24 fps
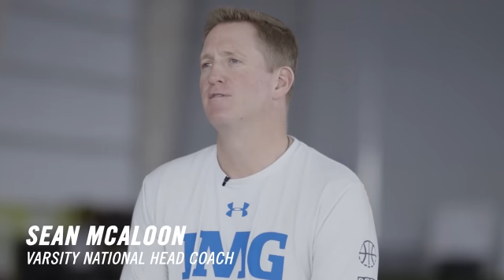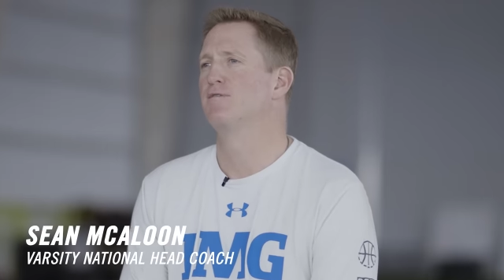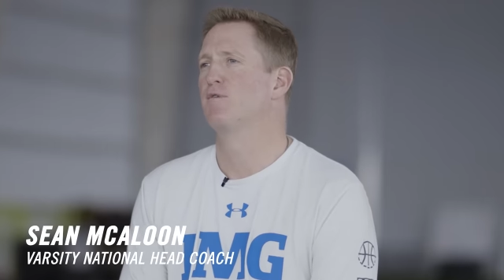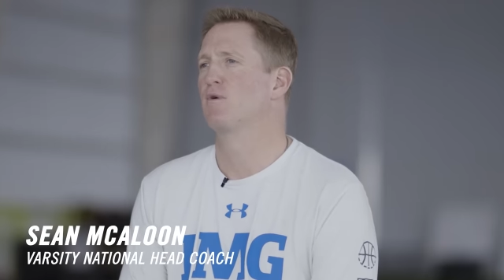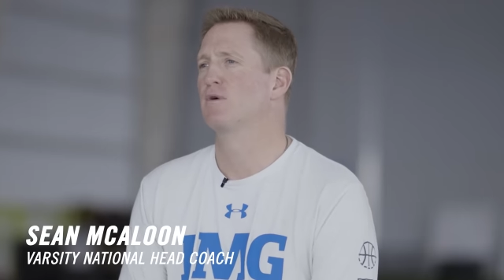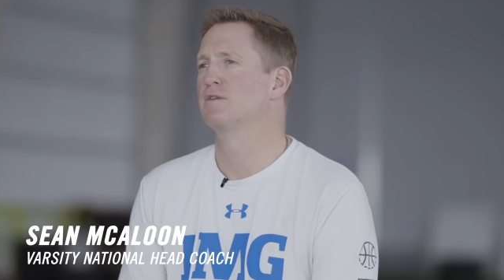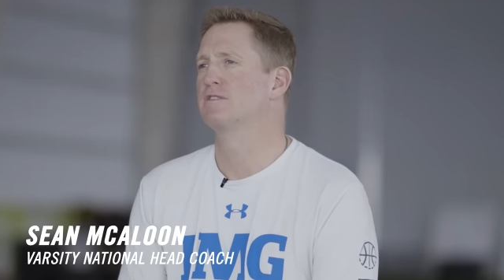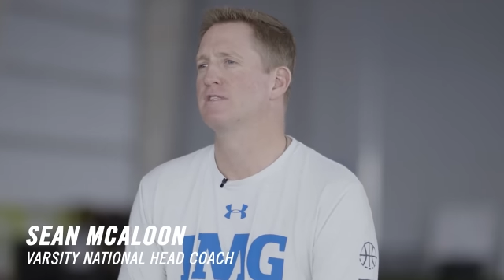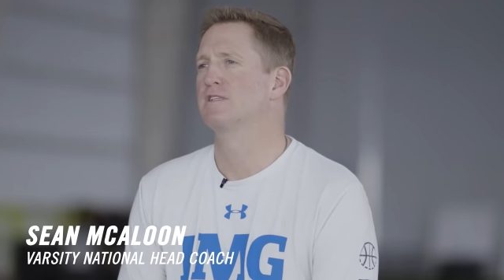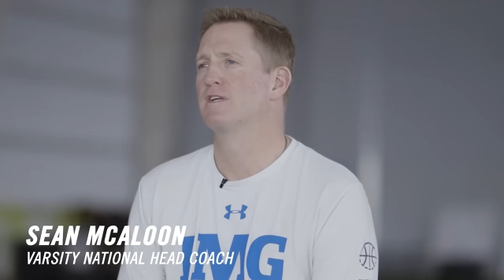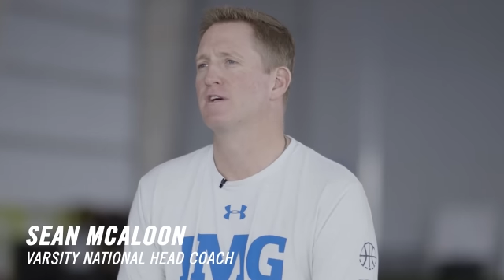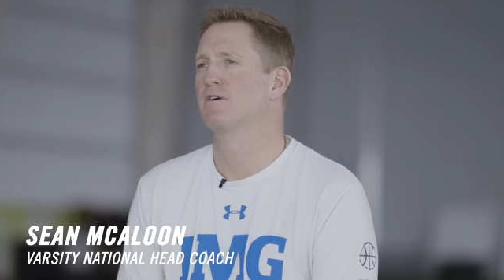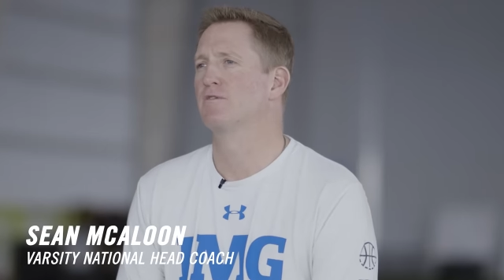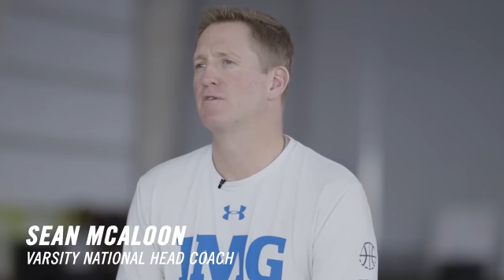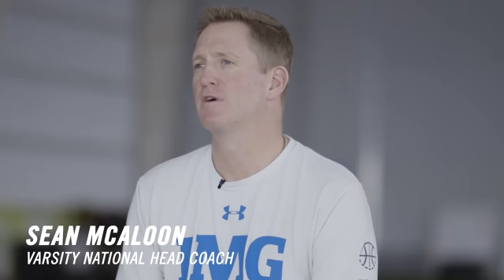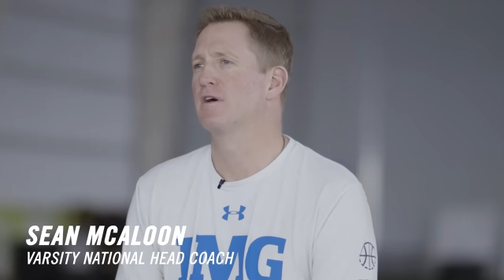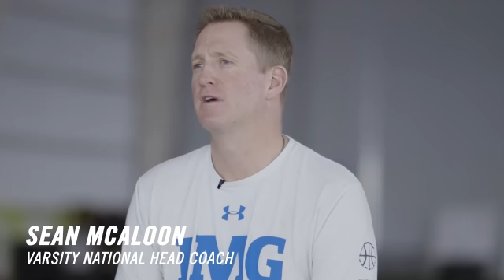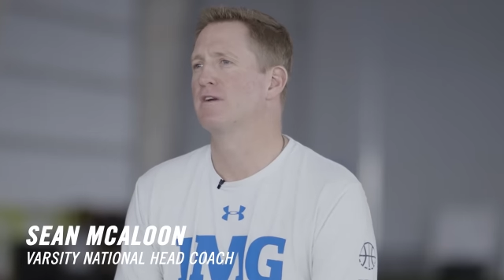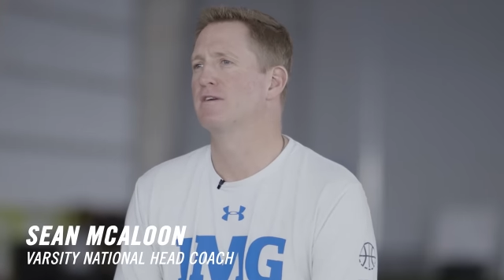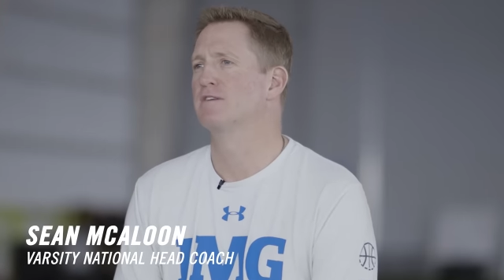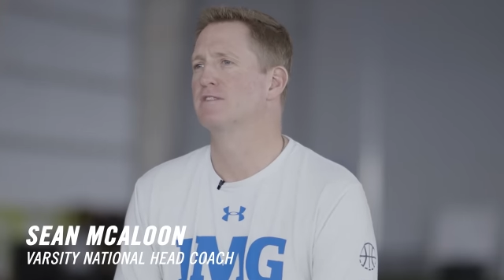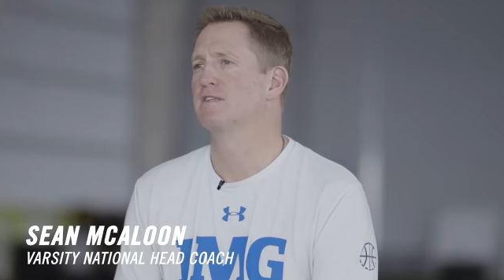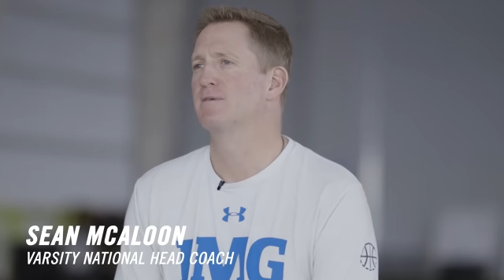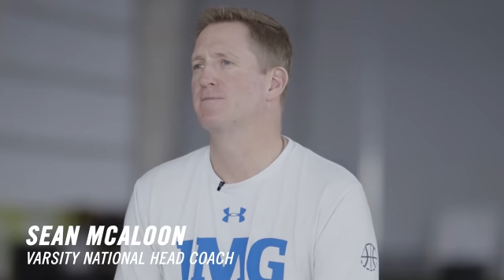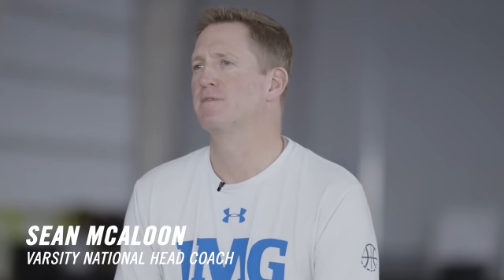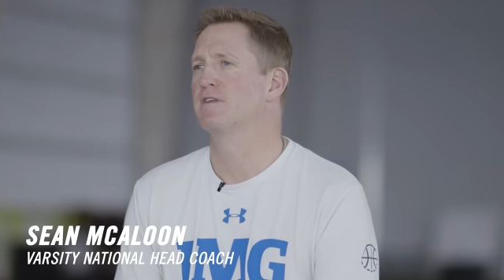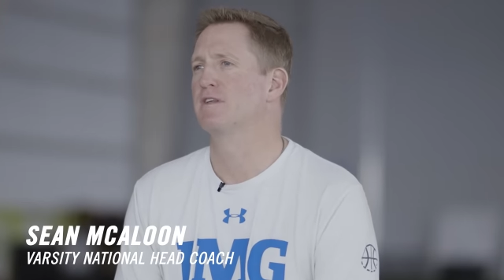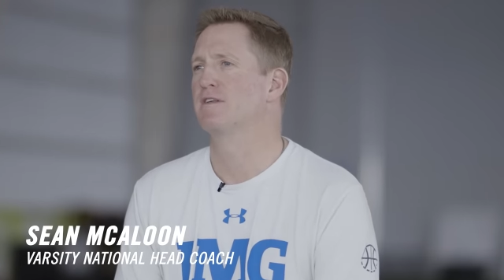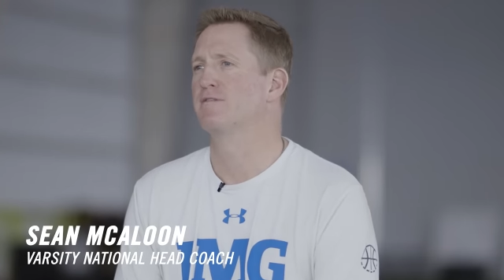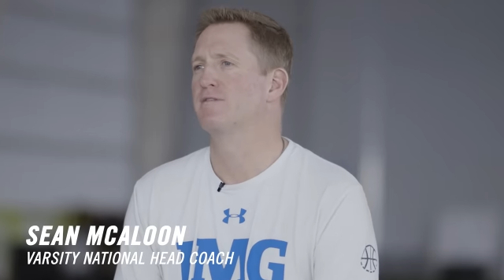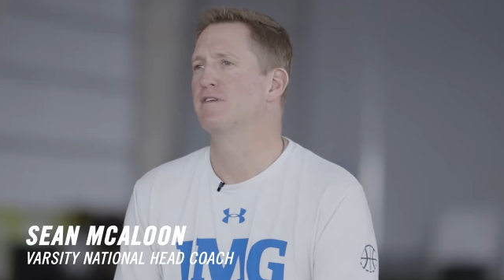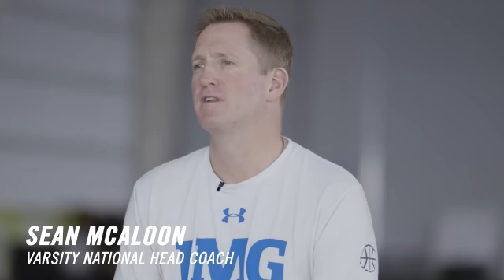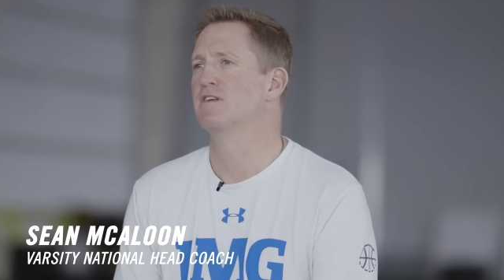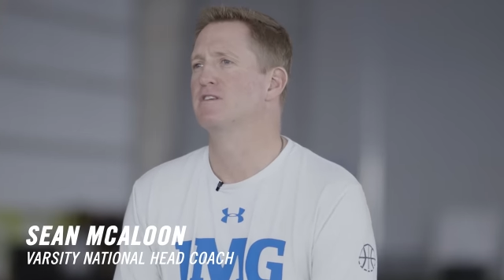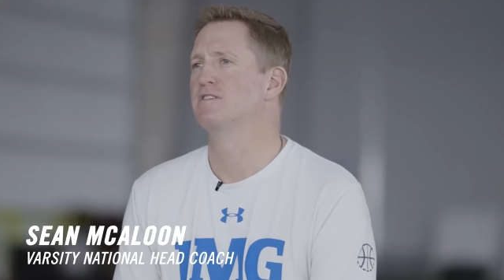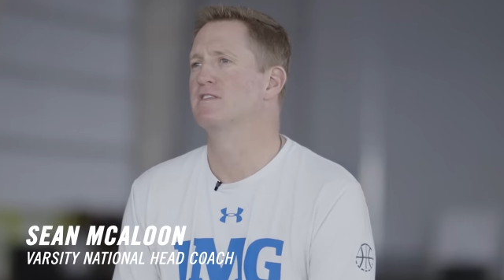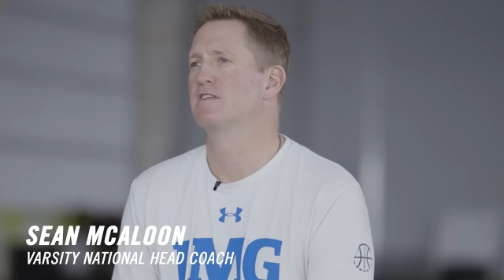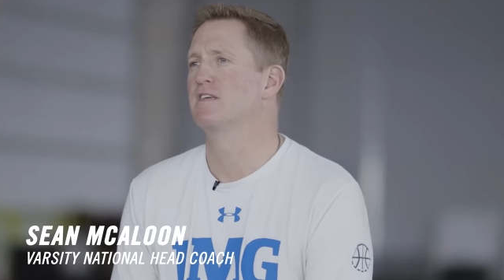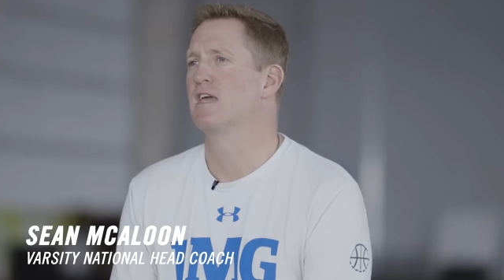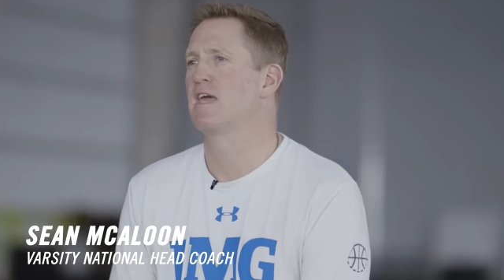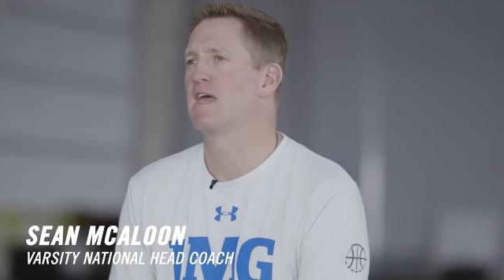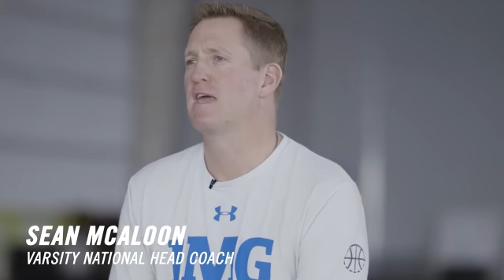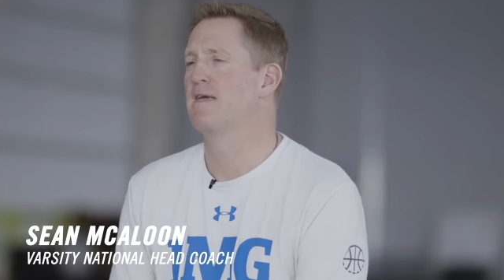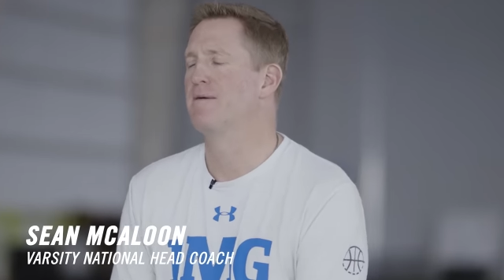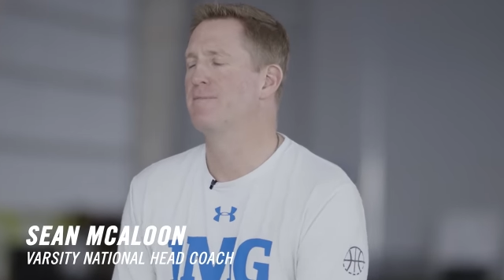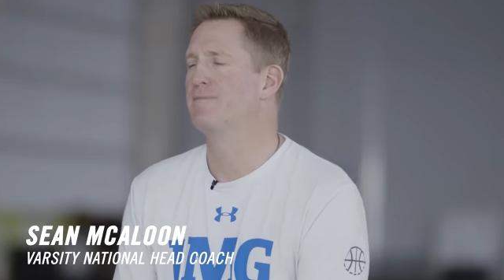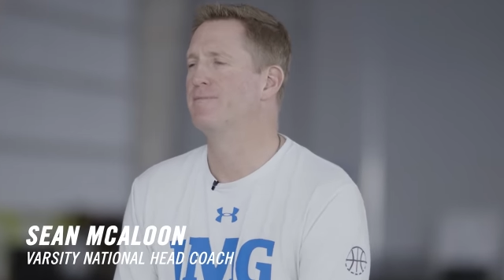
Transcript: 14-0 run or something to finish the game.